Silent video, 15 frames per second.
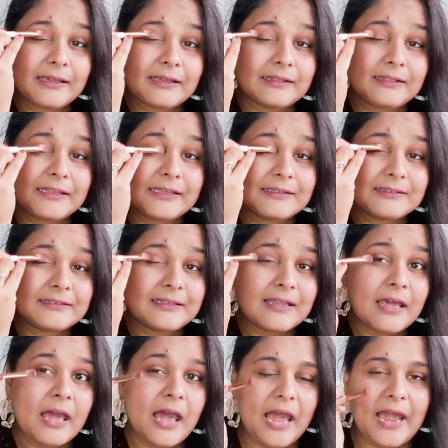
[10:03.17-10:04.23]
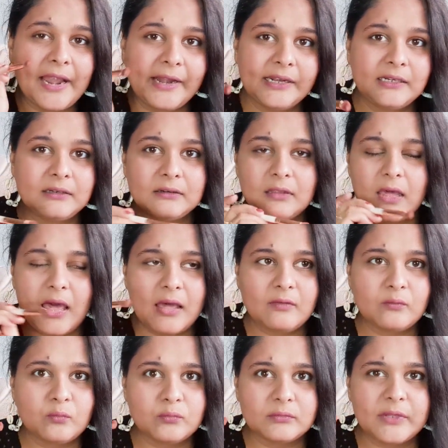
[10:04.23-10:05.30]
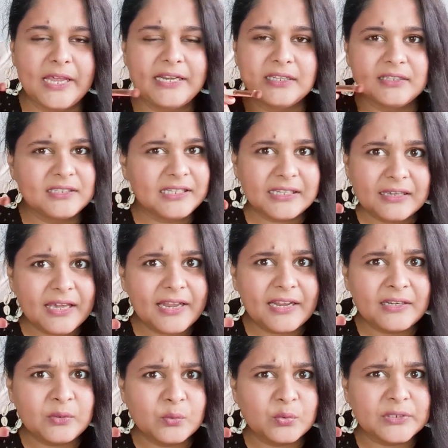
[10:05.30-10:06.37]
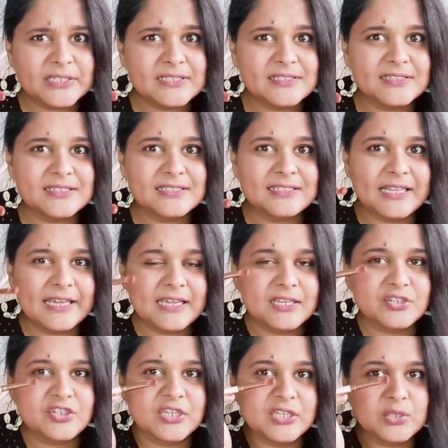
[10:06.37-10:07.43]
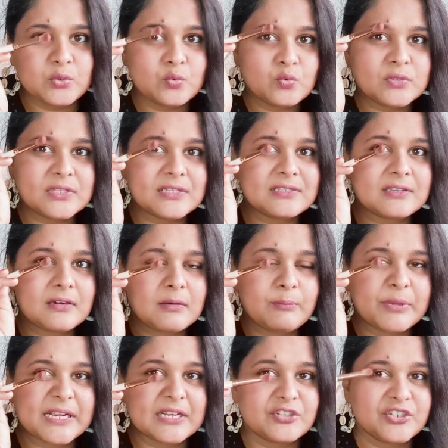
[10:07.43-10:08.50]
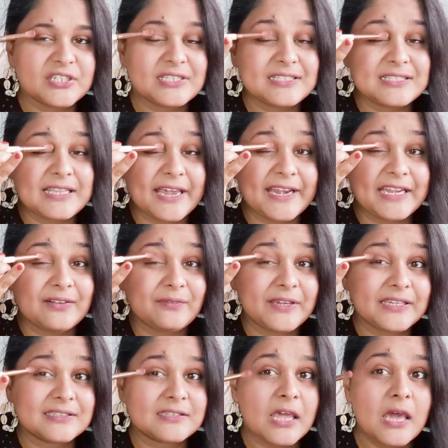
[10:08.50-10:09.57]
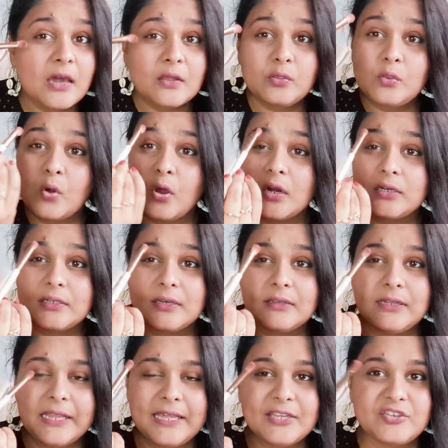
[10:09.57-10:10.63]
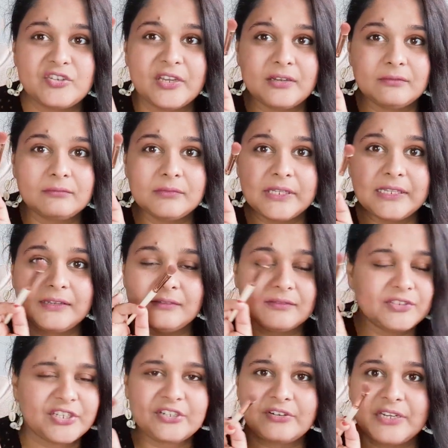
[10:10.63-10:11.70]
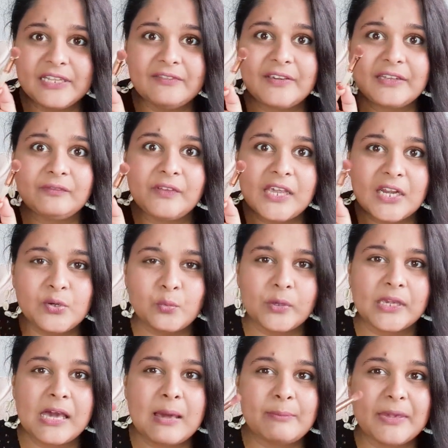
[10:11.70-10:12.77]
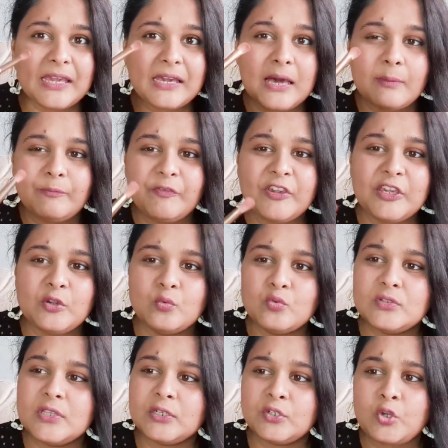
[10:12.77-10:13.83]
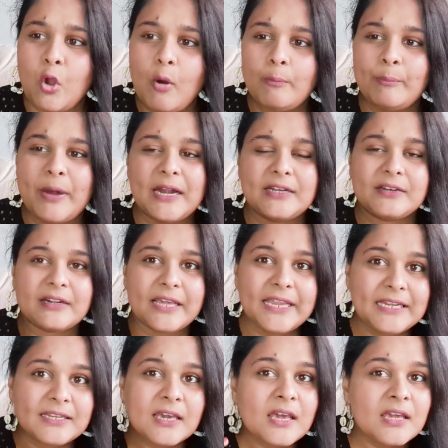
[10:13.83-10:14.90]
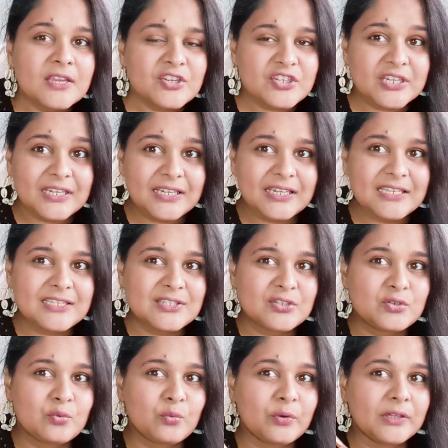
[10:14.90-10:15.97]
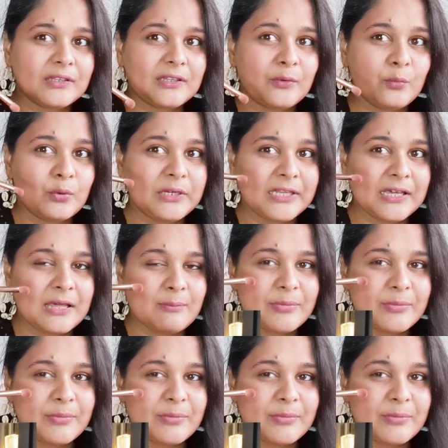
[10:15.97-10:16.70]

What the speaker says: this. And another thing I noticed is like she uses her brushes sideways, not like generally when we are doing our makeup we use the top part, right? She is holding her